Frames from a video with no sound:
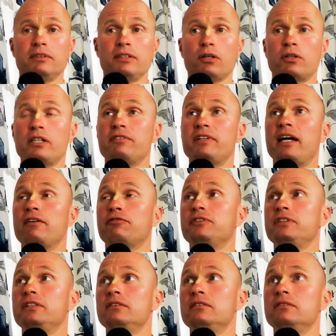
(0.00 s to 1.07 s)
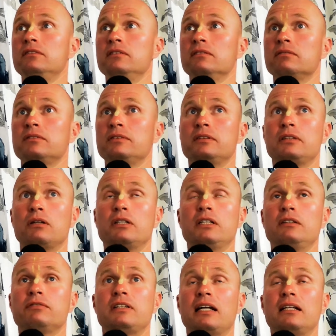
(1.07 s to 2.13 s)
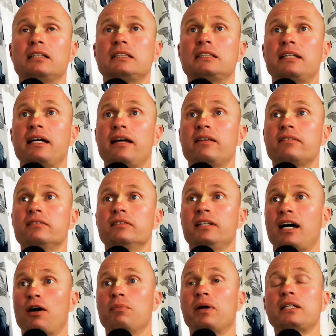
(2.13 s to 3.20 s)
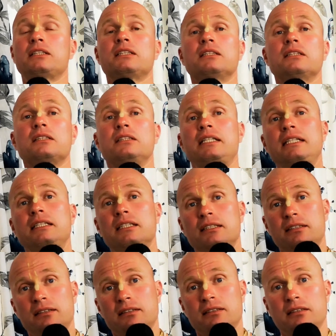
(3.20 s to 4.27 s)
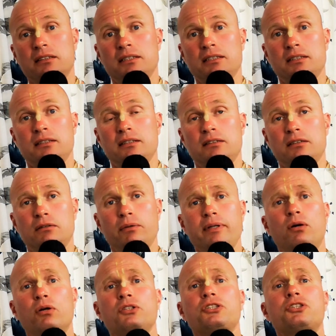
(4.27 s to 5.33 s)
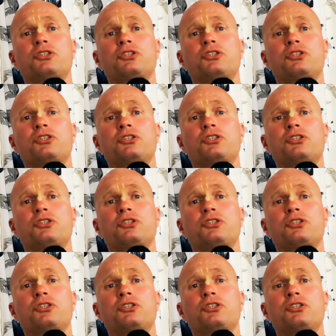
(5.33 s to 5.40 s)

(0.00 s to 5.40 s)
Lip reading: We don't even understand how much it is needed. So we all